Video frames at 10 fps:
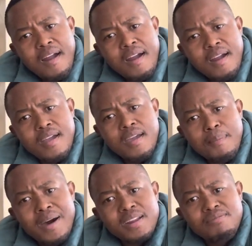
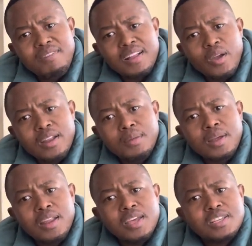Ba re fahla e
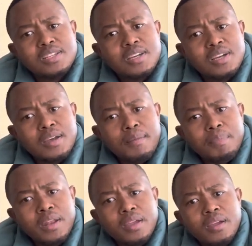lebeletse.
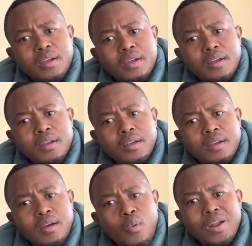Meaning,
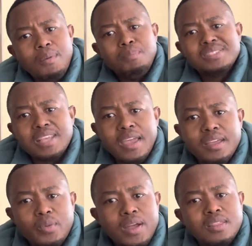whatever I'm
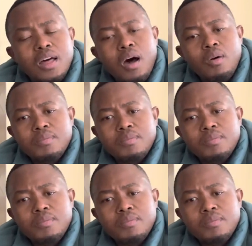saying right now,